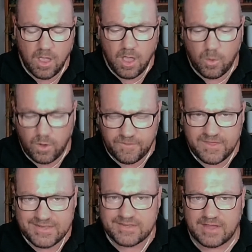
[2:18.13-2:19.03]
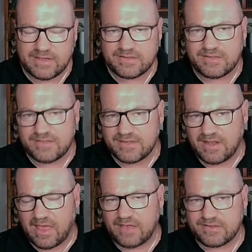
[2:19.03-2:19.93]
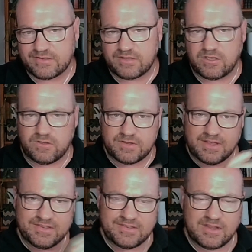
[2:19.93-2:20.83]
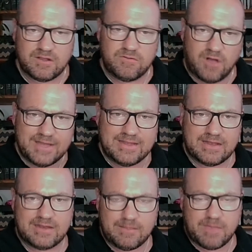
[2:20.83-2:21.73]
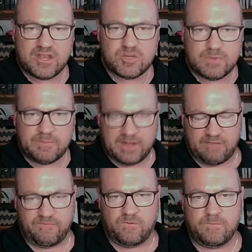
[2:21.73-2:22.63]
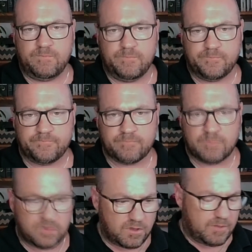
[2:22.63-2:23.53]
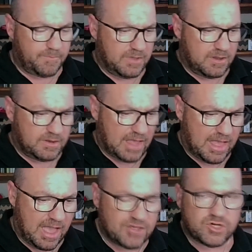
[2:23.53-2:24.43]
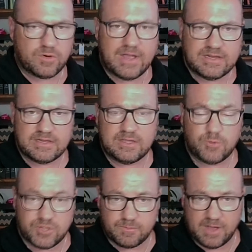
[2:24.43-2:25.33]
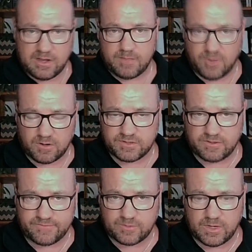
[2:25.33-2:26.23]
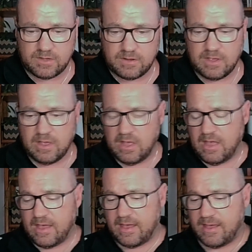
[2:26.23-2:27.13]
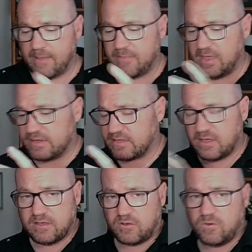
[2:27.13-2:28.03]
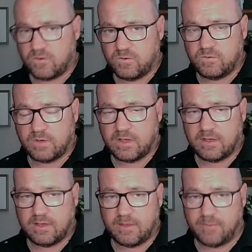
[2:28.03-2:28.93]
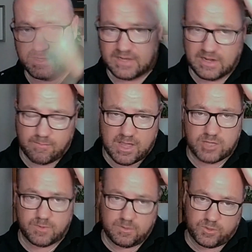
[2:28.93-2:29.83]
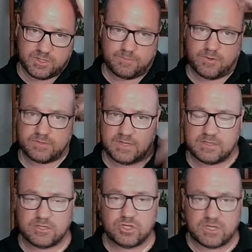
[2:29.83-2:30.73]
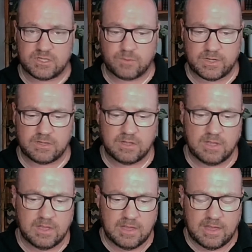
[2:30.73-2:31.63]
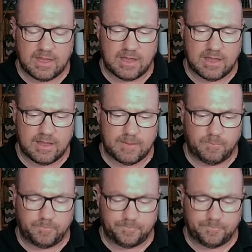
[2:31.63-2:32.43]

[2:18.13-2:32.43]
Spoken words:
What this does is this allows us to use a single identity management platform, be it Azure AD, which is part of the Microsoft suite. It's the Google Identity Management, which is built into G Suite, or